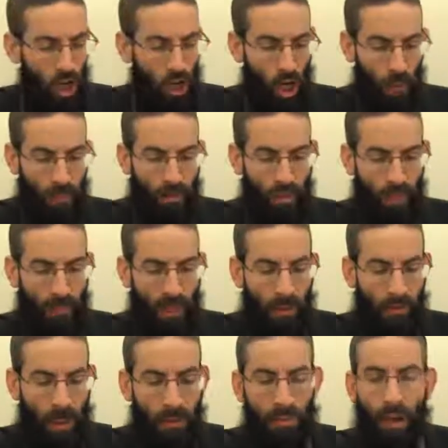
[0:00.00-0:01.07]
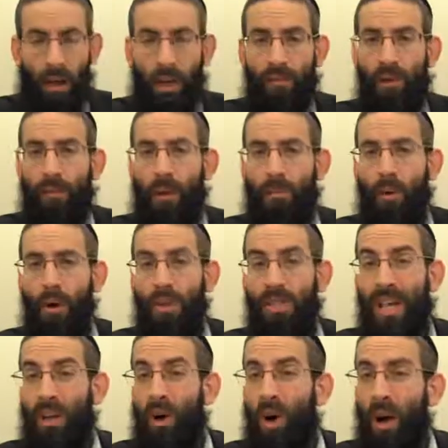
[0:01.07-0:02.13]
Kol Midrabanan by Bracha. If you propose
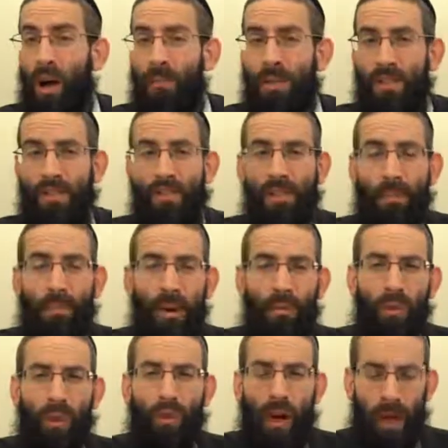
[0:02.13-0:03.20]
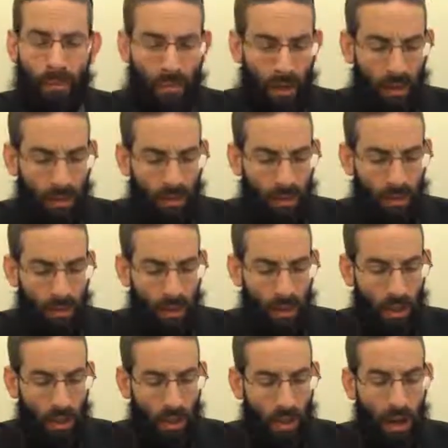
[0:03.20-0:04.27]
that all mitzvahs Drabanan require Bracha,
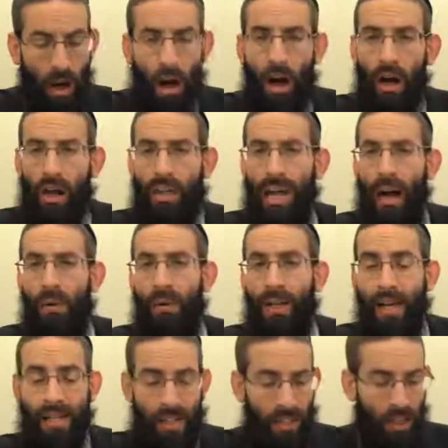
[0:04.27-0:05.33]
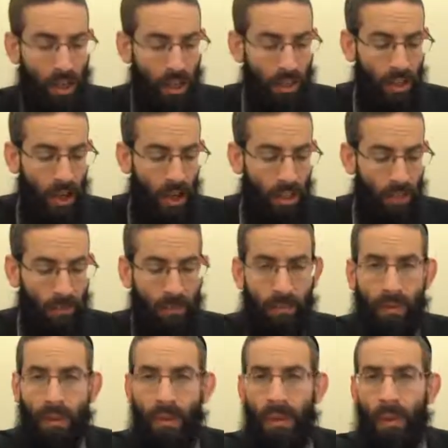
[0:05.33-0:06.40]
Hach in our case Kikoy Oram.
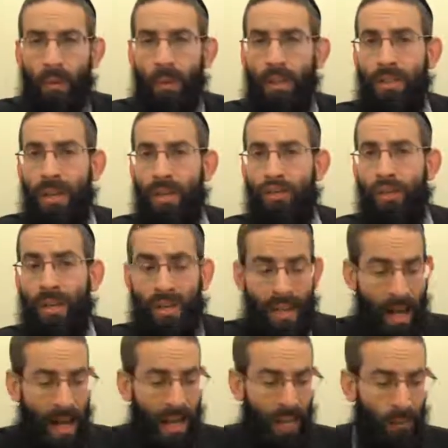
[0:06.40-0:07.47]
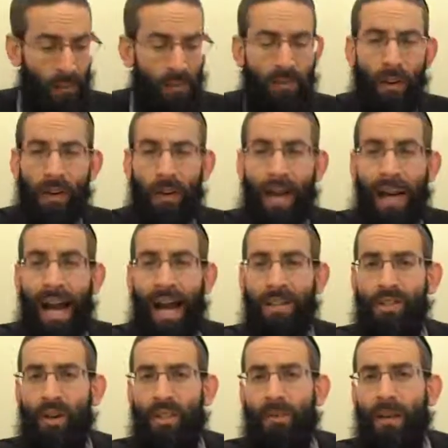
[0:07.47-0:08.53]
When he's undressed, Heichim Evarach, how's
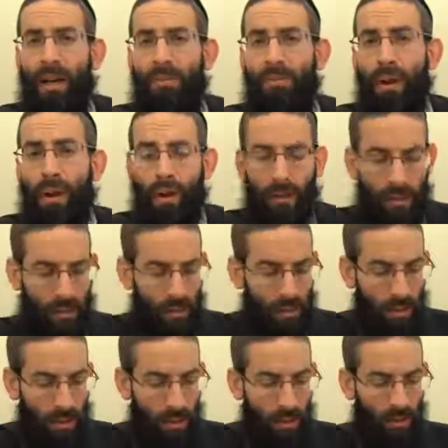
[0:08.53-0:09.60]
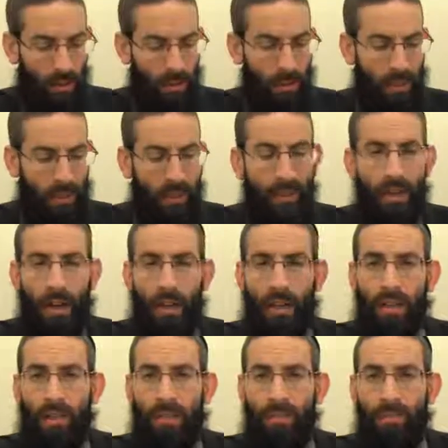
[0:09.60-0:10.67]
he going to make a Bracha?
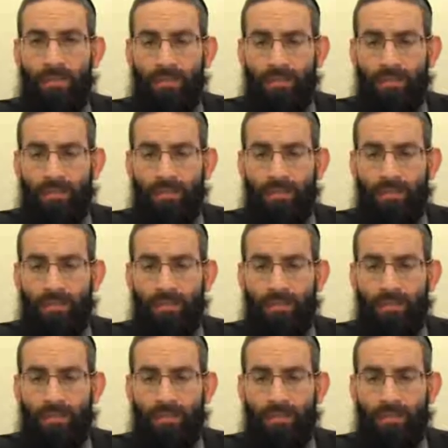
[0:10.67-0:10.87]
Vabeinan.